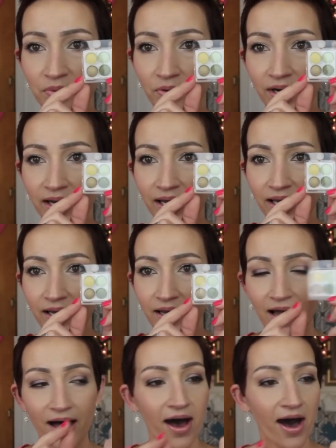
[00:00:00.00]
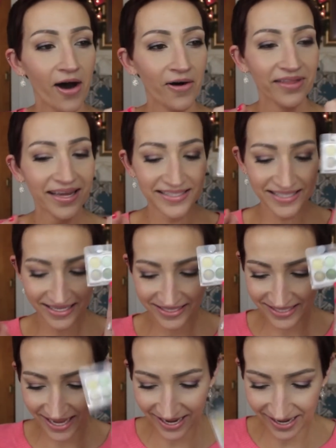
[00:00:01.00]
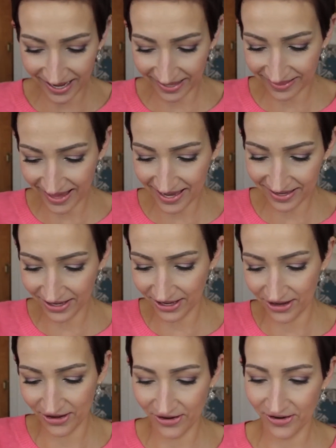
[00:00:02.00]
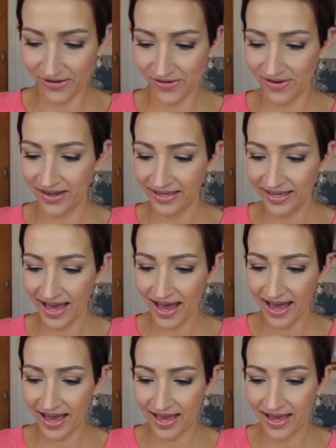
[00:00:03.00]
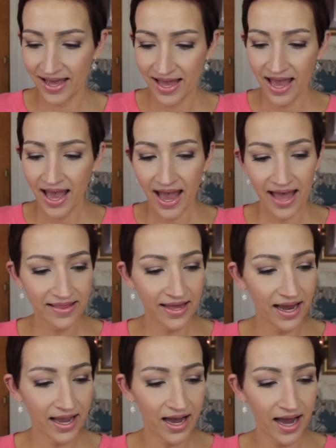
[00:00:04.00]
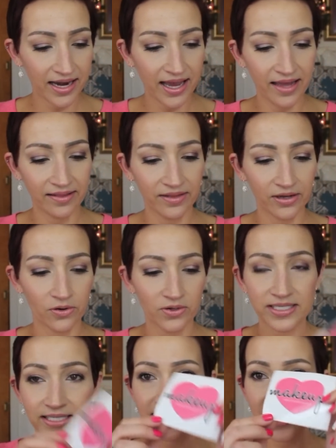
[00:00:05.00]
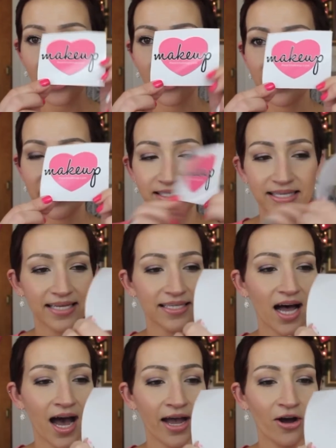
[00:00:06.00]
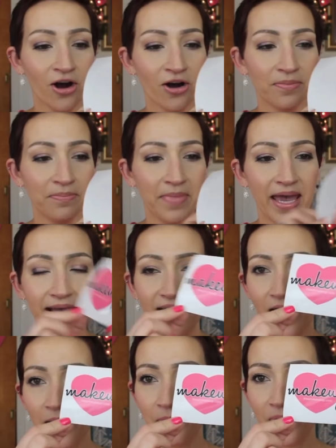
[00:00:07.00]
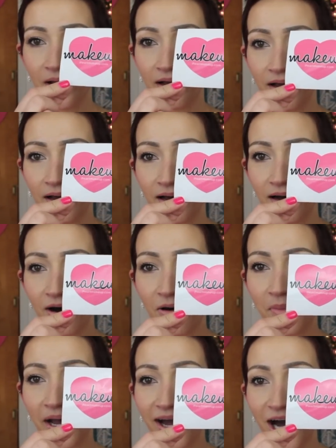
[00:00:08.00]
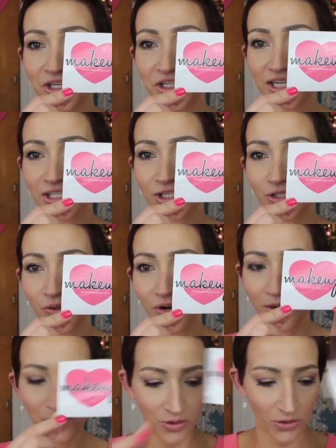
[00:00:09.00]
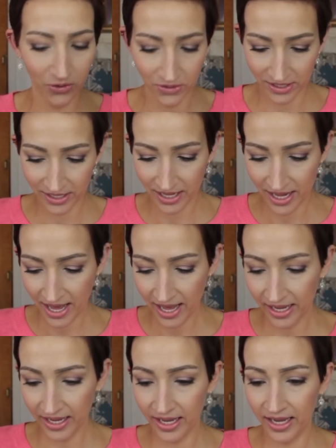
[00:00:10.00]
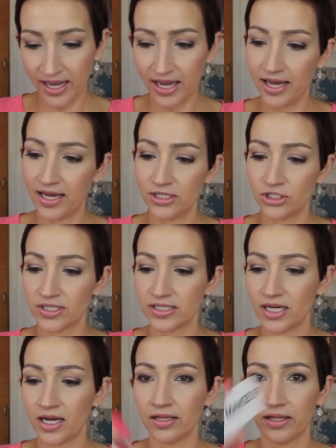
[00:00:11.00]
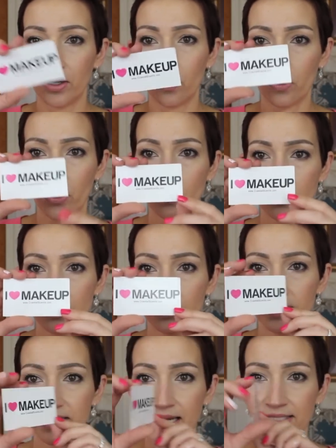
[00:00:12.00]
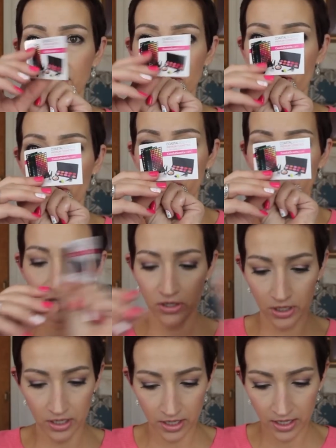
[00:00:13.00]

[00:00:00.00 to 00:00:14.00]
pretty. Oh, that's exciting. Thank you. Yay. And then I got a little sticker that says I Heart Makeup. Oh my gosh, that's adorable. And just a little Coastal Scents card.